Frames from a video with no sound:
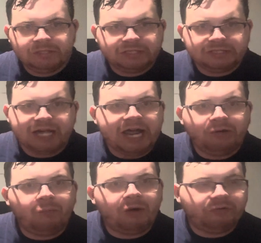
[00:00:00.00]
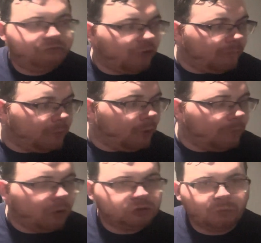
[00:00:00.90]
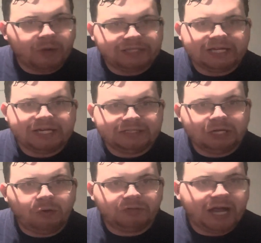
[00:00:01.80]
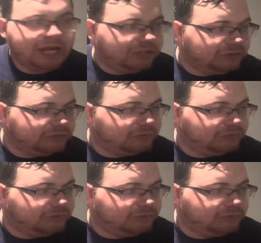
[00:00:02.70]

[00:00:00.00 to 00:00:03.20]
Because I don't want to throw bowling balls away that I know that I could